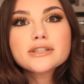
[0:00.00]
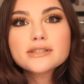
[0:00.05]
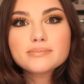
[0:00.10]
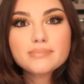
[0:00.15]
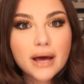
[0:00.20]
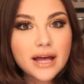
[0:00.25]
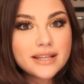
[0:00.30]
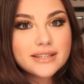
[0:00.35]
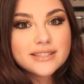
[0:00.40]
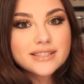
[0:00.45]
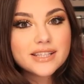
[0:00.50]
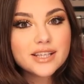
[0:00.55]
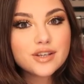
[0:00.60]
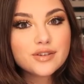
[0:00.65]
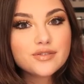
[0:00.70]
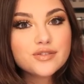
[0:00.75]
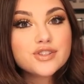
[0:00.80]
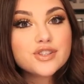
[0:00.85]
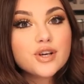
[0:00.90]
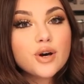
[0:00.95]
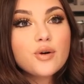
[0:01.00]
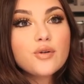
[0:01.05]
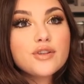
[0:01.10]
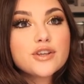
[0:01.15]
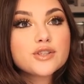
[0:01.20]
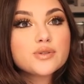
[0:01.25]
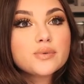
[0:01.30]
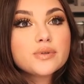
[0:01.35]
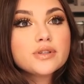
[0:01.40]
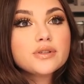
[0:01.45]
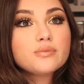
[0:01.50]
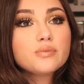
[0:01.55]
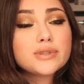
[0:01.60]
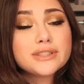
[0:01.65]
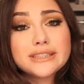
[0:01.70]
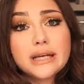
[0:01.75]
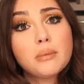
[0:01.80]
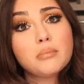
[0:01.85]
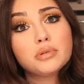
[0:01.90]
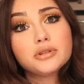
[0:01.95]
expensive, so this one
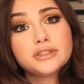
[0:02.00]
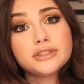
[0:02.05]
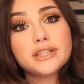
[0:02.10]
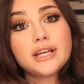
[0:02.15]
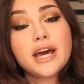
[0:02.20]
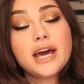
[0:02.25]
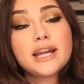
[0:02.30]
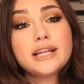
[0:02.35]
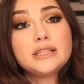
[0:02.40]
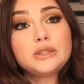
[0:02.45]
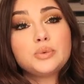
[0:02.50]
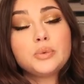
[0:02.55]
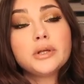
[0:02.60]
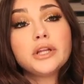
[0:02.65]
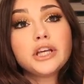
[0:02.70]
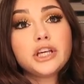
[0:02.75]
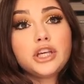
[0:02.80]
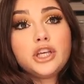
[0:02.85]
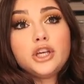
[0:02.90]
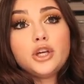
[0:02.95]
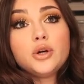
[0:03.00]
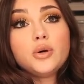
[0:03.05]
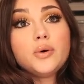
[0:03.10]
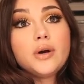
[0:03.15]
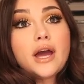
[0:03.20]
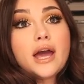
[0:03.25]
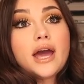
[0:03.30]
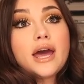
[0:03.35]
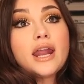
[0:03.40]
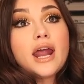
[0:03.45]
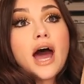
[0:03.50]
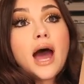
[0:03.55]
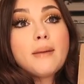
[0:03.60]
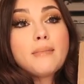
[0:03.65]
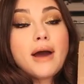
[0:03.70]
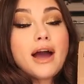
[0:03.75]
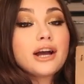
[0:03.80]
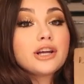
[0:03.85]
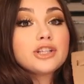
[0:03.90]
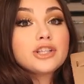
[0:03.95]
resembles it and it's really cute, and
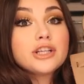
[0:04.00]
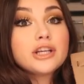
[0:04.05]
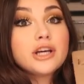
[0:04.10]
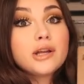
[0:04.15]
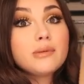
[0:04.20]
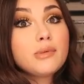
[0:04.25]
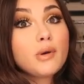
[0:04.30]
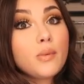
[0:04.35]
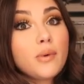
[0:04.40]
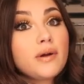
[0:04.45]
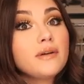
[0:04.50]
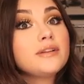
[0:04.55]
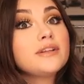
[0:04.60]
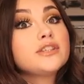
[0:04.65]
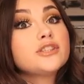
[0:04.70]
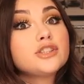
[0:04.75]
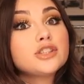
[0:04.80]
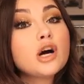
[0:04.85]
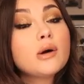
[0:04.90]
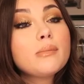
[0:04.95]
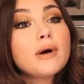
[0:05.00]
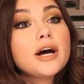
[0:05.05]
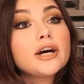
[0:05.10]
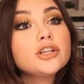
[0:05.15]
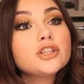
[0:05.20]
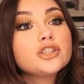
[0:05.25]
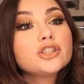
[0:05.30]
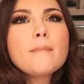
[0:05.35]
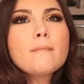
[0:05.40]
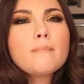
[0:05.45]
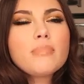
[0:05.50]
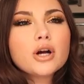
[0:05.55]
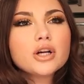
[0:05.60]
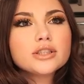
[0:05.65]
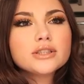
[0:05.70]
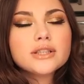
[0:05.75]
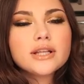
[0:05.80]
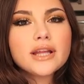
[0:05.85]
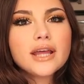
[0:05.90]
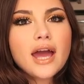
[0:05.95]
I'm actually gonna be wearing this so much.
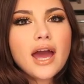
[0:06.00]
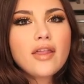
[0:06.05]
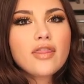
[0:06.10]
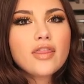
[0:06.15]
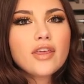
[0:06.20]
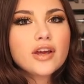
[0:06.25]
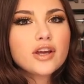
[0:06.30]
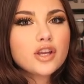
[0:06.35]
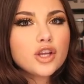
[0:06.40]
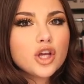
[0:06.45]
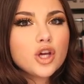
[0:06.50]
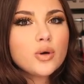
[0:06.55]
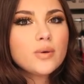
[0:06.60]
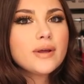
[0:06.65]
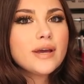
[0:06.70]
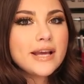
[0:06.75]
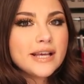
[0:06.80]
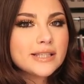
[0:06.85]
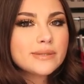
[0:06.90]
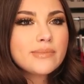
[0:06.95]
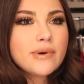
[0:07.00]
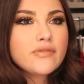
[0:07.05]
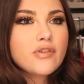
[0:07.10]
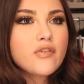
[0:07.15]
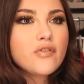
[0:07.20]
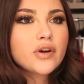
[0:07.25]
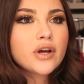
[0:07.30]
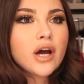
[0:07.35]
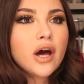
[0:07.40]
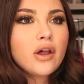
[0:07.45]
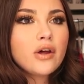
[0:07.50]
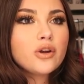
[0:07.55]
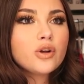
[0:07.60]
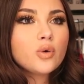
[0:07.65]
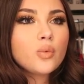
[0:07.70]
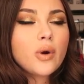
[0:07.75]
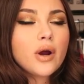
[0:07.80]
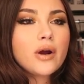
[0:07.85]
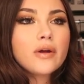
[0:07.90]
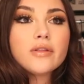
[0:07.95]
Personally, I think nude is my favorite color
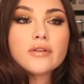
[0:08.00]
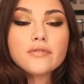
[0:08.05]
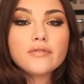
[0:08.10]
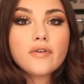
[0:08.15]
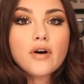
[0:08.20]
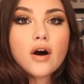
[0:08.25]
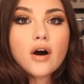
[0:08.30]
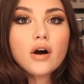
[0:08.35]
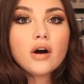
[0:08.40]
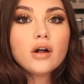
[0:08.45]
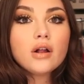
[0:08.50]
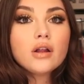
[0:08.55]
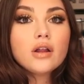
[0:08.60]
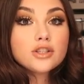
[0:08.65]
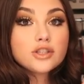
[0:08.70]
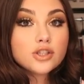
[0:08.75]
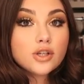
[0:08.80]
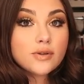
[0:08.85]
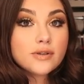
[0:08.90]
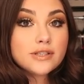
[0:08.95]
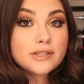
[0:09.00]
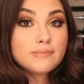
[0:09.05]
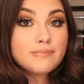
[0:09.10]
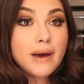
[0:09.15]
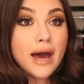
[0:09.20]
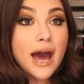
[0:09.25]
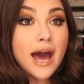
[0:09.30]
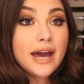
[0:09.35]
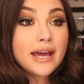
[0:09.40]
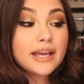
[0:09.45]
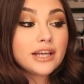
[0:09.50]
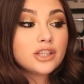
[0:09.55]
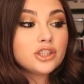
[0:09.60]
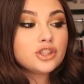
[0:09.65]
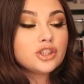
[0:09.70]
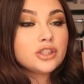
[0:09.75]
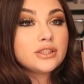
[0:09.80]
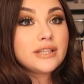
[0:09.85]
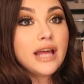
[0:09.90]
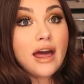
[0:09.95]
to wear in the fall, so this bag
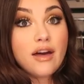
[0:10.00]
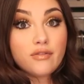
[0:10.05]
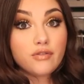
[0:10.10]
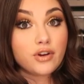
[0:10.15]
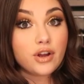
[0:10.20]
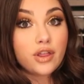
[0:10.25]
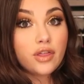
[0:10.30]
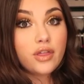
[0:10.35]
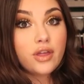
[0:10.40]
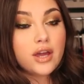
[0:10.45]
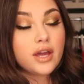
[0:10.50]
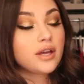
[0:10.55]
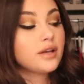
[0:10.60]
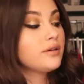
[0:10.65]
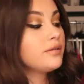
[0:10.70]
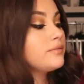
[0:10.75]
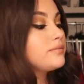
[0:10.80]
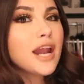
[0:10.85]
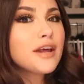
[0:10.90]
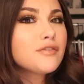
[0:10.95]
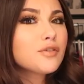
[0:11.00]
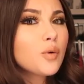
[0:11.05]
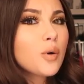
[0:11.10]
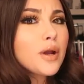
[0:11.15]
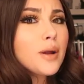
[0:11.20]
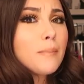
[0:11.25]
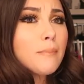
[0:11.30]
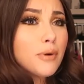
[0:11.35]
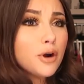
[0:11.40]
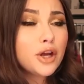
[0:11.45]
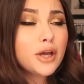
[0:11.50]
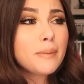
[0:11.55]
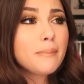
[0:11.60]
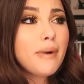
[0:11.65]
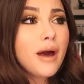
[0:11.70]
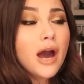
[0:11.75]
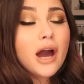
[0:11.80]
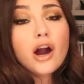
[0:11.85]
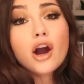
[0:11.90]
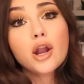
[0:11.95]
is just everything. And if you want a Birkin
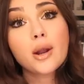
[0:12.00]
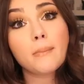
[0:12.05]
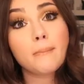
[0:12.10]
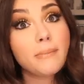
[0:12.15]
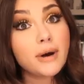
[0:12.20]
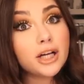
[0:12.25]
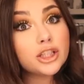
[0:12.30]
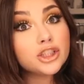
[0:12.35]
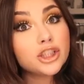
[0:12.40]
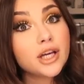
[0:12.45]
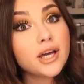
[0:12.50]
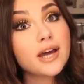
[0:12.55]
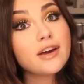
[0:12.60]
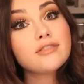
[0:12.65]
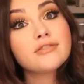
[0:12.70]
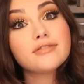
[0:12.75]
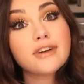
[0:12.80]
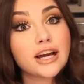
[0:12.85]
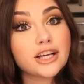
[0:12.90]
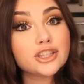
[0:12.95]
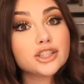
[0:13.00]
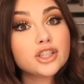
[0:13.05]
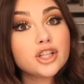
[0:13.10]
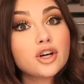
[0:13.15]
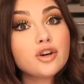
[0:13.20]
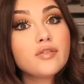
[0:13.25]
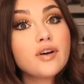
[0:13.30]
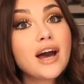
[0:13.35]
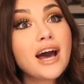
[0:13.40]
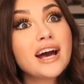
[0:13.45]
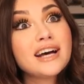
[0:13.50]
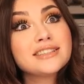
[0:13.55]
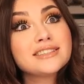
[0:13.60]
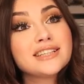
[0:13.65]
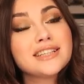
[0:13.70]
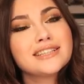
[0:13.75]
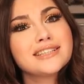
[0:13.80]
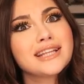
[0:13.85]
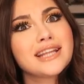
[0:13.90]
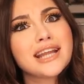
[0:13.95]
bag on a budget, Fashion Nova has
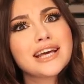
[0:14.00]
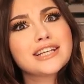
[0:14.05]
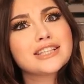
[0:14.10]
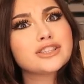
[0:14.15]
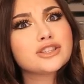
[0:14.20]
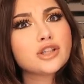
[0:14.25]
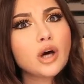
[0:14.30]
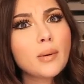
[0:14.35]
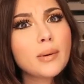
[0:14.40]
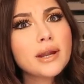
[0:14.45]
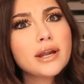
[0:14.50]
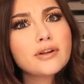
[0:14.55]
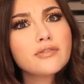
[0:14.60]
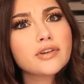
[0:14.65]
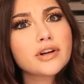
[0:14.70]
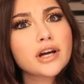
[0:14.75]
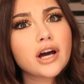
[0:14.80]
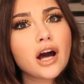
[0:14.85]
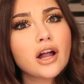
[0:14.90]
this in like so many different